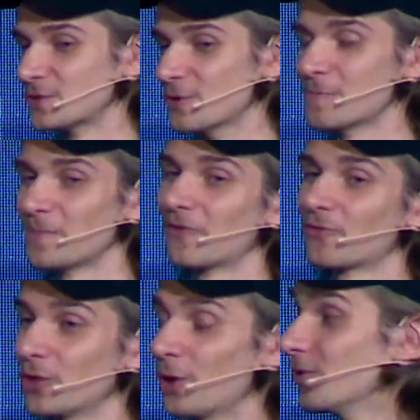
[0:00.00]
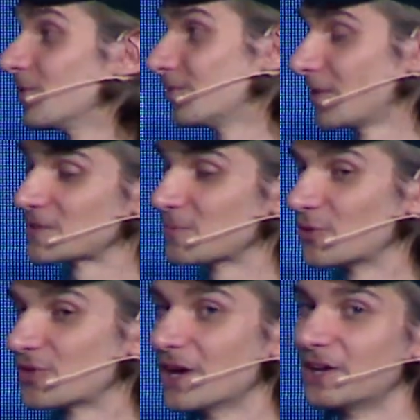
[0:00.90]
too. And for those, as
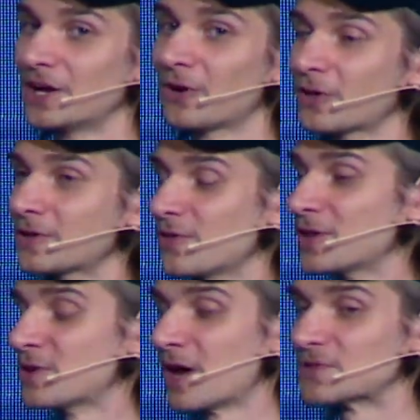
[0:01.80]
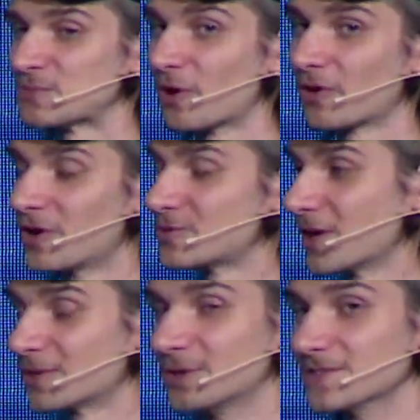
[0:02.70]
Mo said, inherently the thing you have is smart
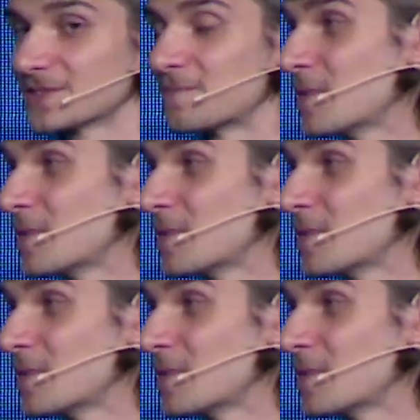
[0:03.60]
contract risk.